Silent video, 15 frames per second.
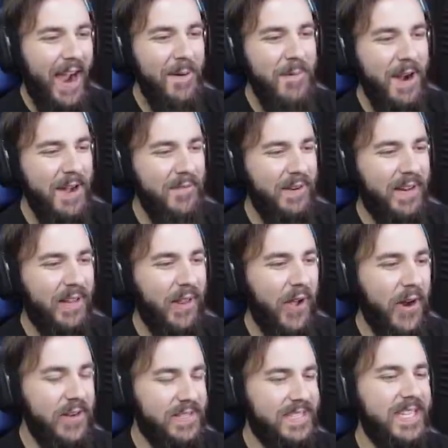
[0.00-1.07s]
I'm not even
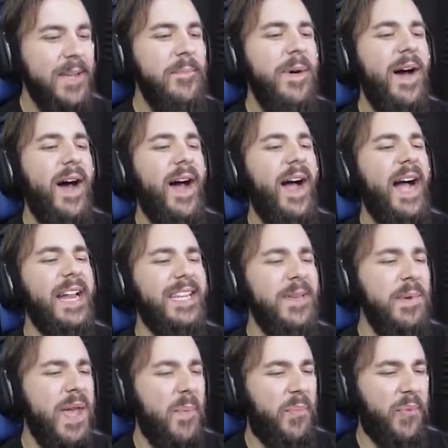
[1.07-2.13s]
close. Come on,
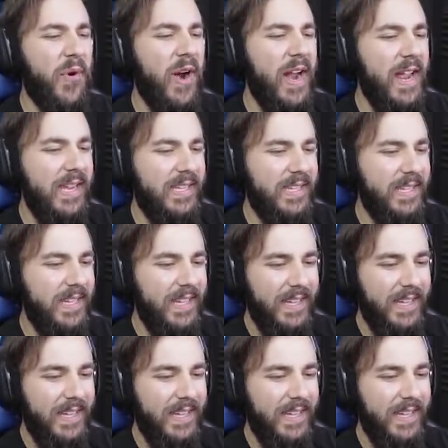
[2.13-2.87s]
give me a break.